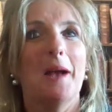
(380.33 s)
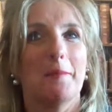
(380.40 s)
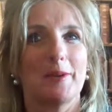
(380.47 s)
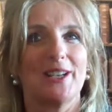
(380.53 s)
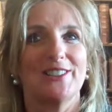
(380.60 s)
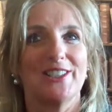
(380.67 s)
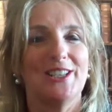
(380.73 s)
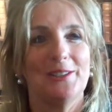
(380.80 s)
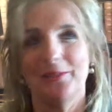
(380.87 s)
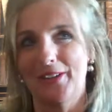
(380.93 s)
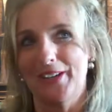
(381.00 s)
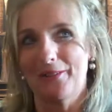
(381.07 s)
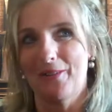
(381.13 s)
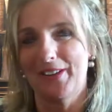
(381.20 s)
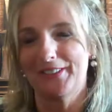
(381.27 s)
But I'll tell you
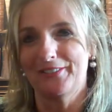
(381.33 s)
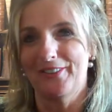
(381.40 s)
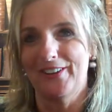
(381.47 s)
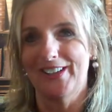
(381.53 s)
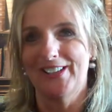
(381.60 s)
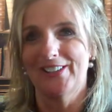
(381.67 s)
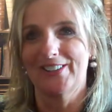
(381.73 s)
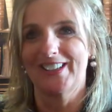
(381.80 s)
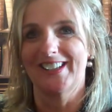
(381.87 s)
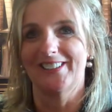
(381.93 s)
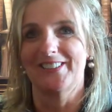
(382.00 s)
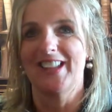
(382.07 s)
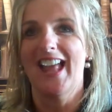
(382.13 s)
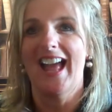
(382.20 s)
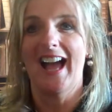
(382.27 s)
what I was very lucky
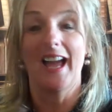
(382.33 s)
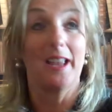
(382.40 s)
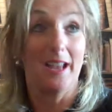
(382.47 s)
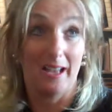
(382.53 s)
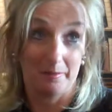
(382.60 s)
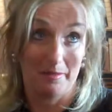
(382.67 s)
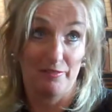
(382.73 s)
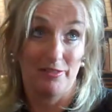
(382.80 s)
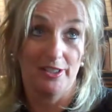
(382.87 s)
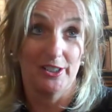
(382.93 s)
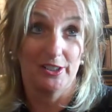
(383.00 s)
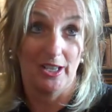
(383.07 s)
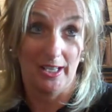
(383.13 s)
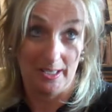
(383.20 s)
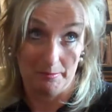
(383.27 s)
is I
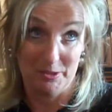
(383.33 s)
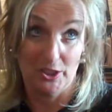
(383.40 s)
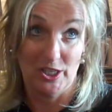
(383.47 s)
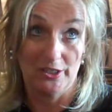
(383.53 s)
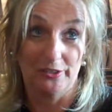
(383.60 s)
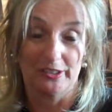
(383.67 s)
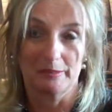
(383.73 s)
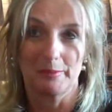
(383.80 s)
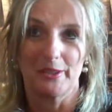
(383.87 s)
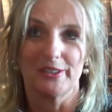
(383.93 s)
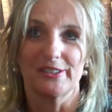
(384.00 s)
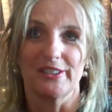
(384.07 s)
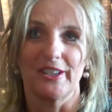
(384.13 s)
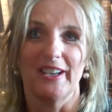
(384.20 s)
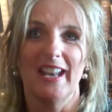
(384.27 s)
am a generous
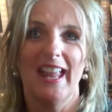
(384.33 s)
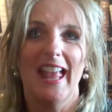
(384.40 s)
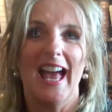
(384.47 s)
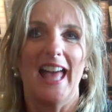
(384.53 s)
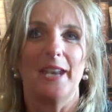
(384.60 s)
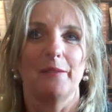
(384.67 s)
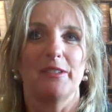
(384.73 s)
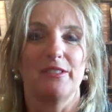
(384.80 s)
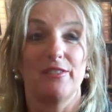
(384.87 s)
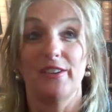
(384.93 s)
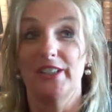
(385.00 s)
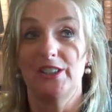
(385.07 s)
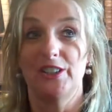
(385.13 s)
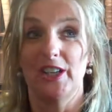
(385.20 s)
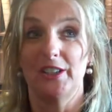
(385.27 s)
person. And I was
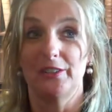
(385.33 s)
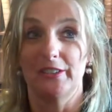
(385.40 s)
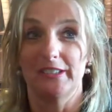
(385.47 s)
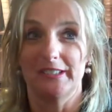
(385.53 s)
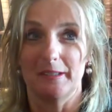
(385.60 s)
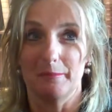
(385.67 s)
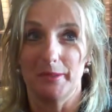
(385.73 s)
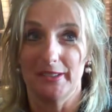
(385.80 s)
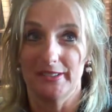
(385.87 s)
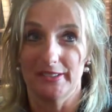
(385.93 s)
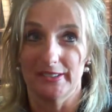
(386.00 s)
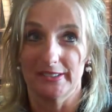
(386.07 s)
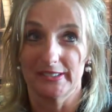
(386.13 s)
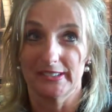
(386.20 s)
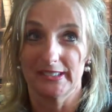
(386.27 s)
very generous in
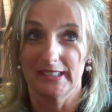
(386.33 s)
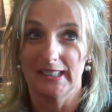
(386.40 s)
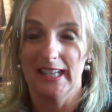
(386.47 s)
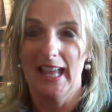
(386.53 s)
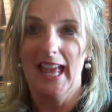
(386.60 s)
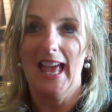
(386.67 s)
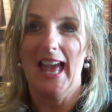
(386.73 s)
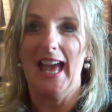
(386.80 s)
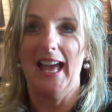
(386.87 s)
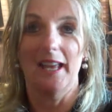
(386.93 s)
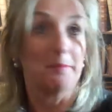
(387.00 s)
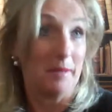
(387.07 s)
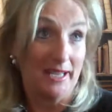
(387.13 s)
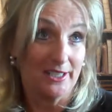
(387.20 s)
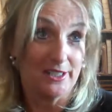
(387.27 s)
business. I
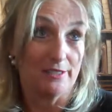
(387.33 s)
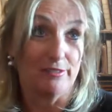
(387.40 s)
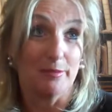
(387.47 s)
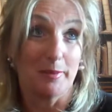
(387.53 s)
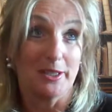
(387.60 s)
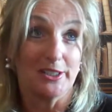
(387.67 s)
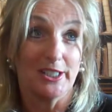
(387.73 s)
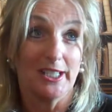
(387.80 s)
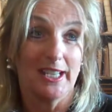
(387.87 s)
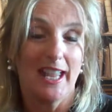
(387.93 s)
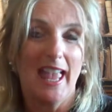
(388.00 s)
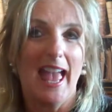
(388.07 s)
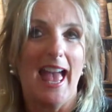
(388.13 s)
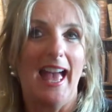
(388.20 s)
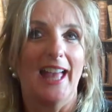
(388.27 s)
paid everybody.
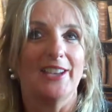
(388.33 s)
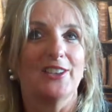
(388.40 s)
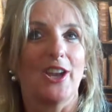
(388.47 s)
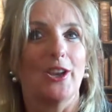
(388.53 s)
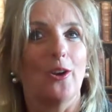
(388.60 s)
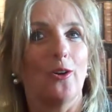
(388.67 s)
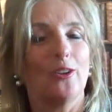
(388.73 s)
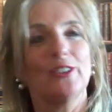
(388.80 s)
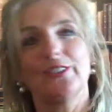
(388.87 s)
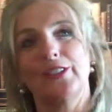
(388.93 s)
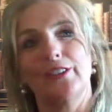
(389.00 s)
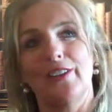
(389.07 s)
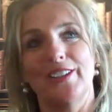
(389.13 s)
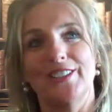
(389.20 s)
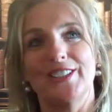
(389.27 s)
And I also,
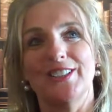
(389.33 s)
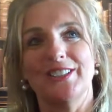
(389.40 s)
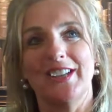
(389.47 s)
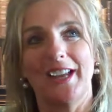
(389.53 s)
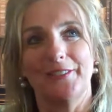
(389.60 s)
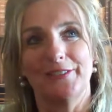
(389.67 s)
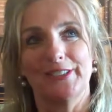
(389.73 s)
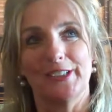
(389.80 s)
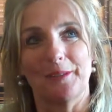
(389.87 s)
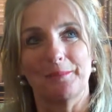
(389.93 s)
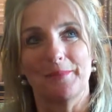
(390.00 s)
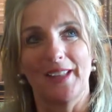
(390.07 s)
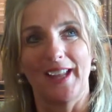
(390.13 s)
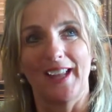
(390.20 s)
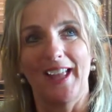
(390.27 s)
if I didn't have
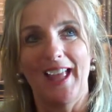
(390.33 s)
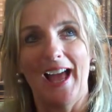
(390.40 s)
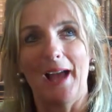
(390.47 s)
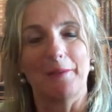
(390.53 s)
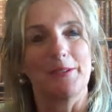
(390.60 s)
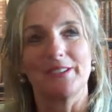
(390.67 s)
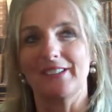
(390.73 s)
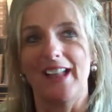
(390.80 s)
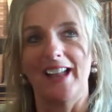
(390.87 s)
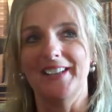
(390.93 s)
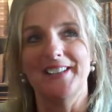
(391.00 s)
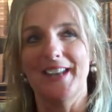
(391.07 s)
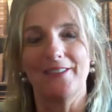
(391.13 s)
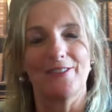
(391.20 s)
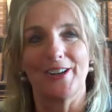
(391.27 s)
something, I
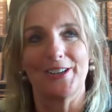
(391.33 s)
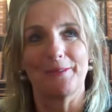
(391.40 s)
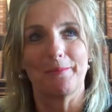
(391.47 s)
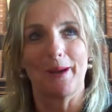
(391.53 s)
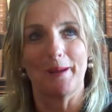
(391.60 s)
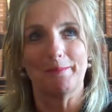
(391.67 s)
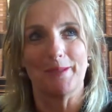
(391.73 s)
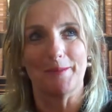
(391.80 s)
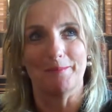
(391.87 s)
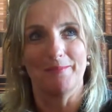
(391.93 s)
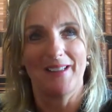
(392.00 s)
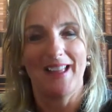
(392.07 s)
never had a problem